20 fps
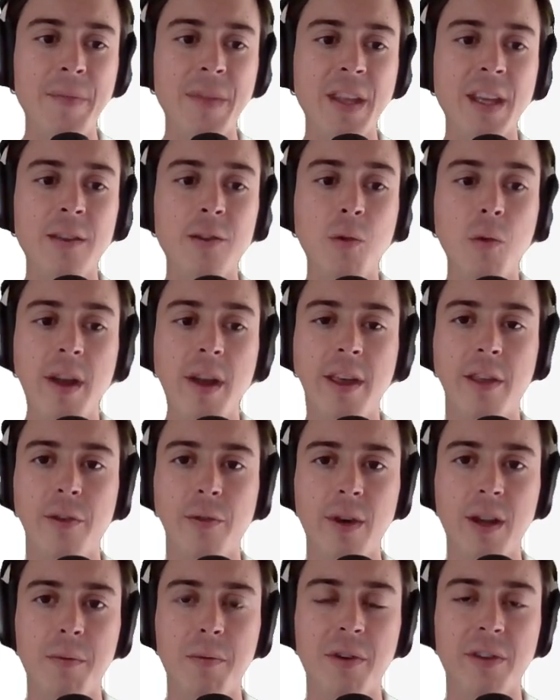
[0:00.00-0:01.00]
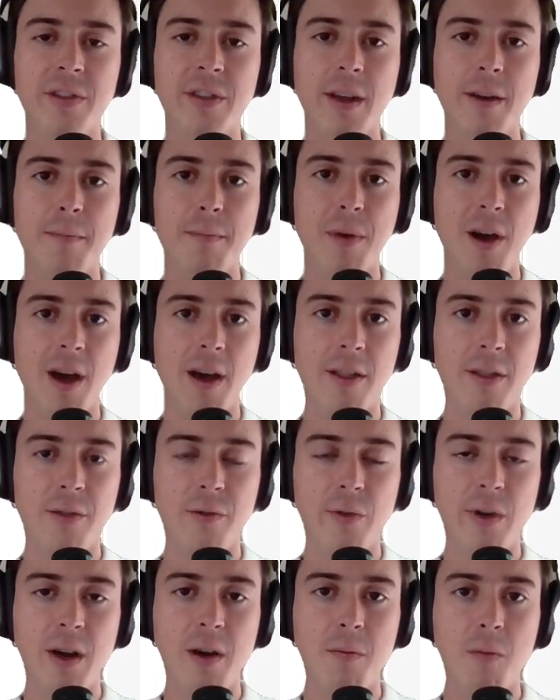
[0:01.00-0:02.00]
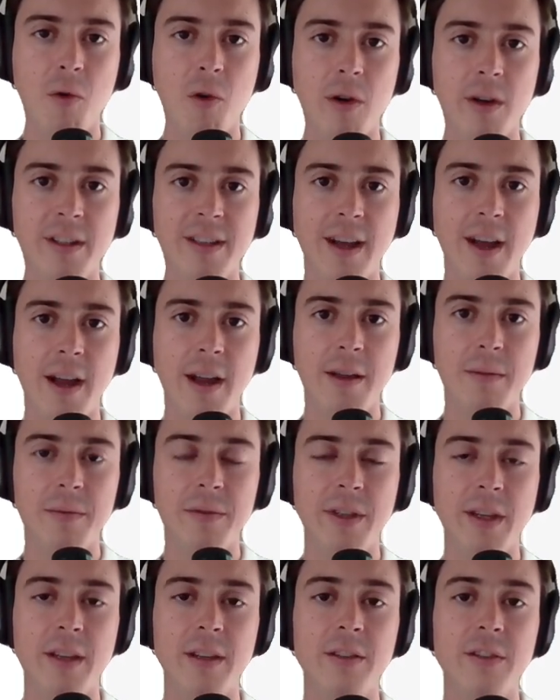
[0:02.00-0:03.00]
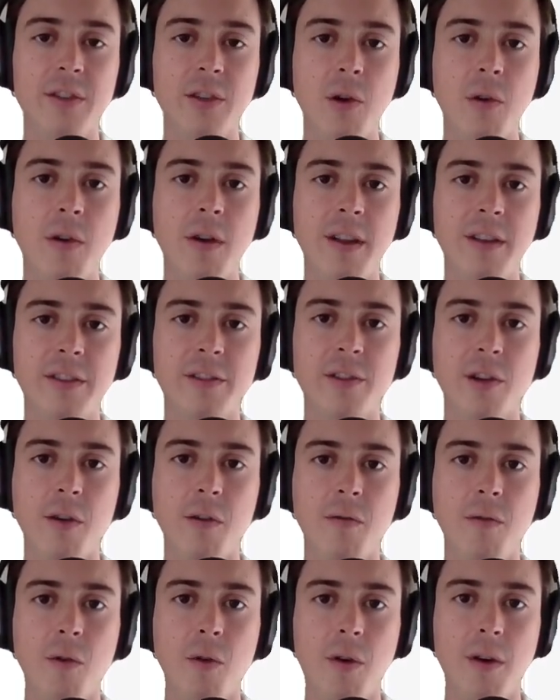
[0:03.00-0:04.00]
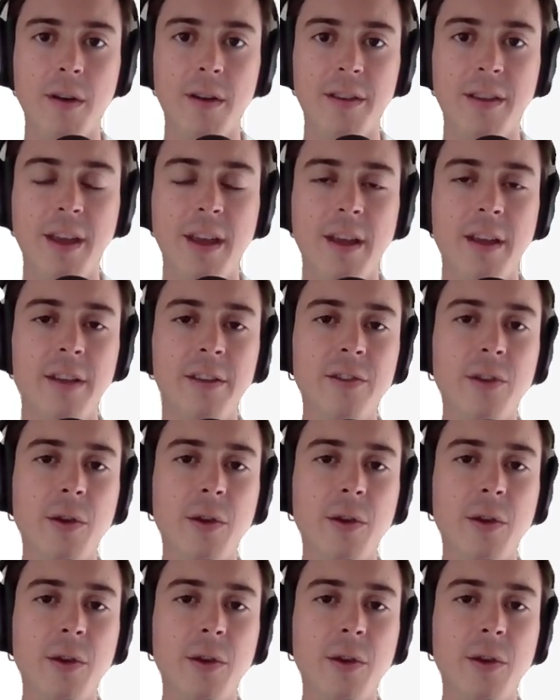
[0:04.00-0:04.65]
23% bought 3 or more times, and so on and so forth. So